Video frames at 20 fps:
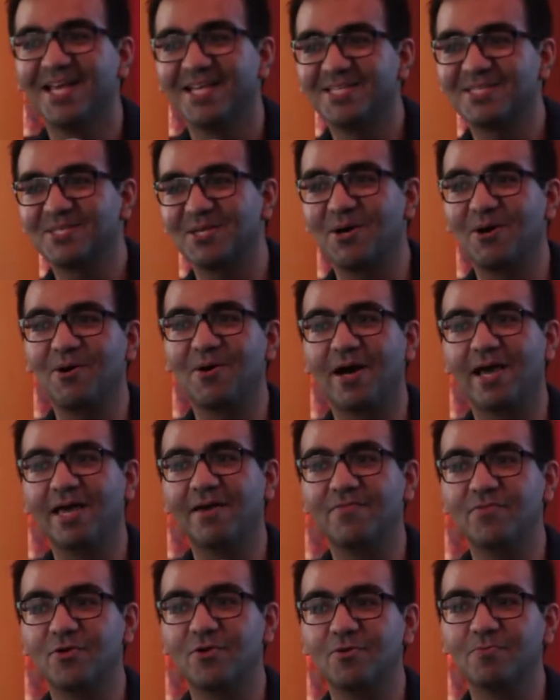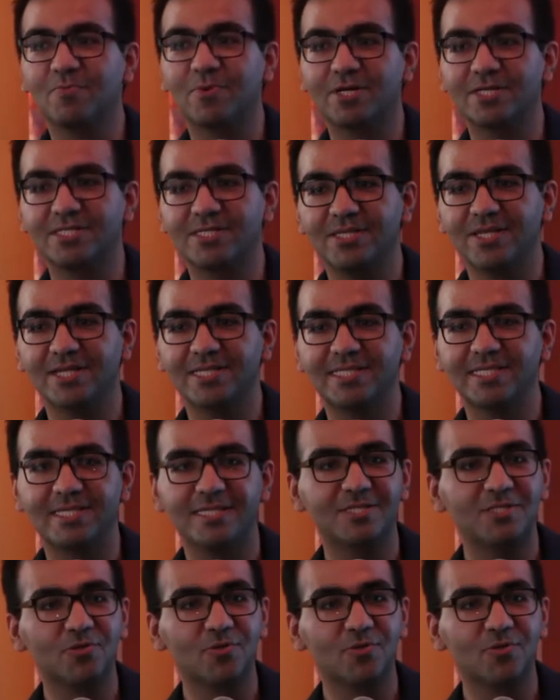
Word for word: so I have known Marsia since